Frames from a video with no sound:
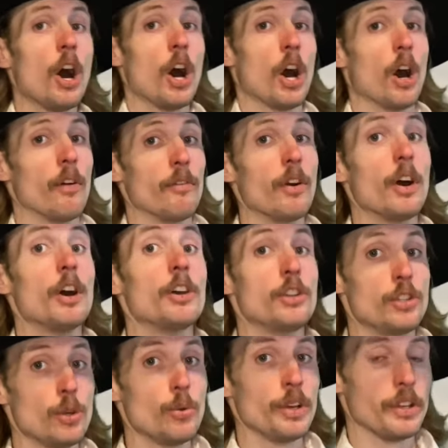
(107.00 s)
of
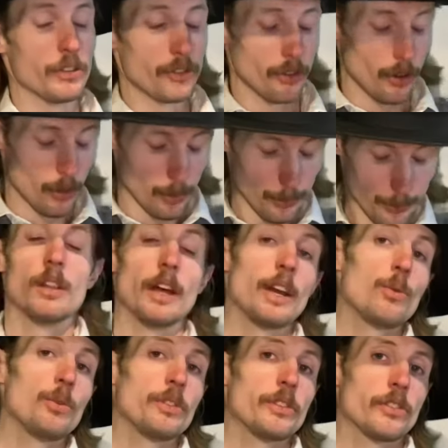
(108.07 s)
doing so.
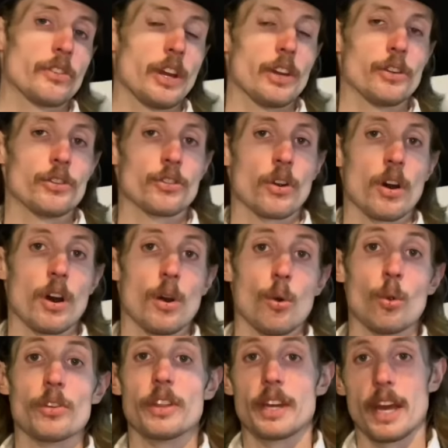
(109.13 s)
Like with the standard draw
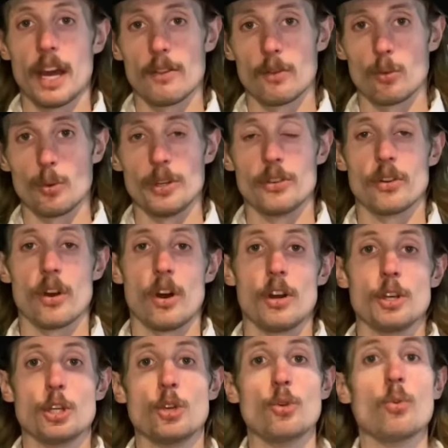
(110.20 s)
or the cavalry draw,
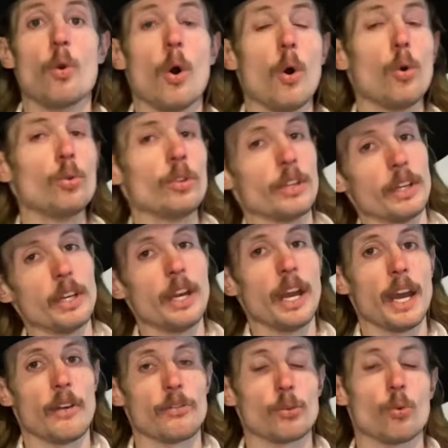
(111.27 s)
you only
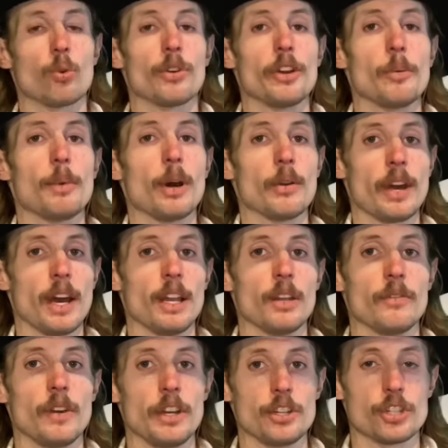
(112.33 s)
have to worry about
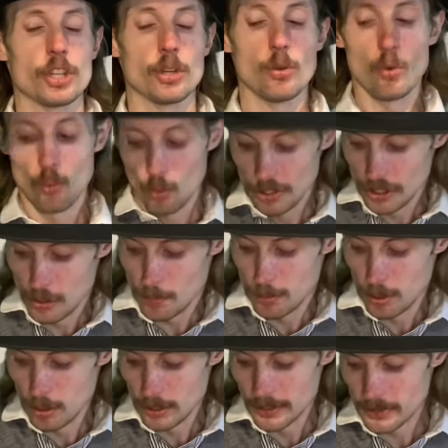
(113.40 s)
elevation when you
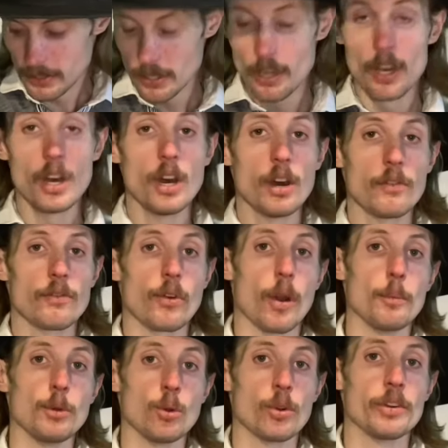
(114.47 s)
pull it
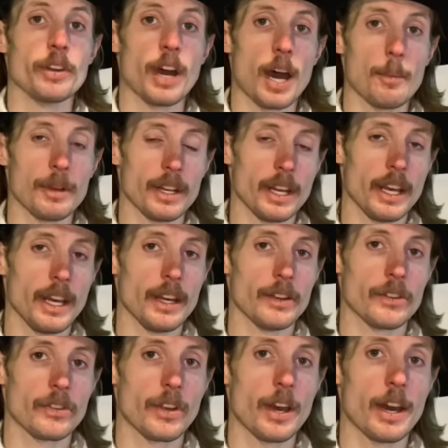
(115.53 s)
from your dominant hand
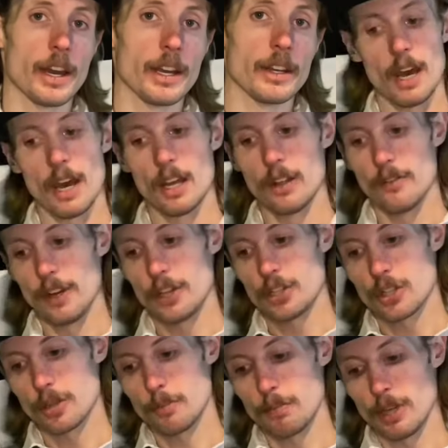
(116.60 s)
side.
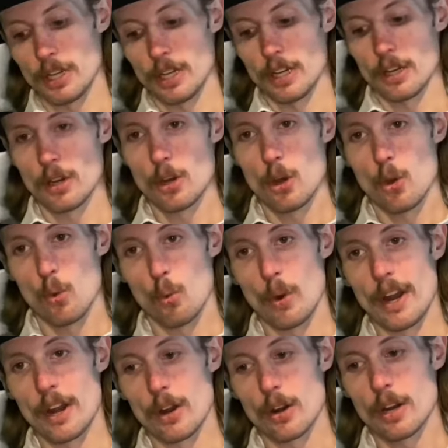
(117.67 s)
Elevation being
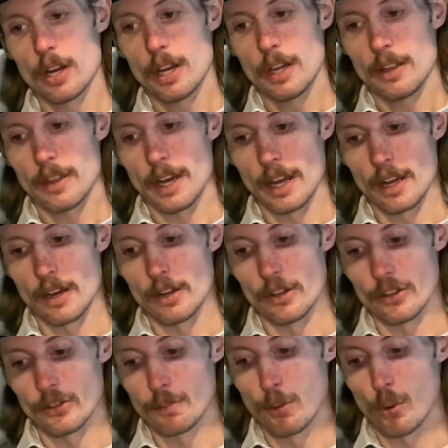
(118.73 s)
where that gun
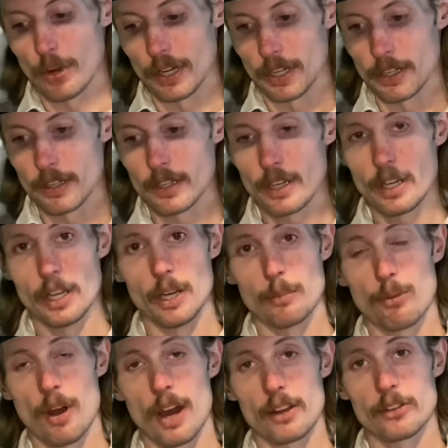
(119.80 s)
is pointed in
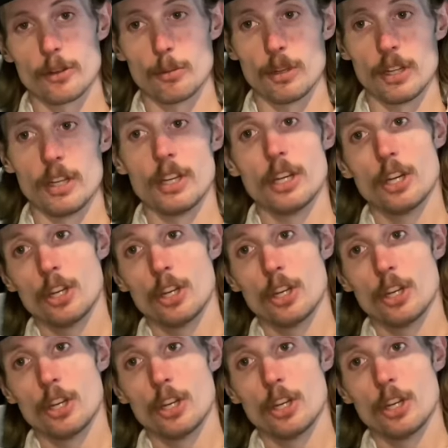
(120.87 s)
proximity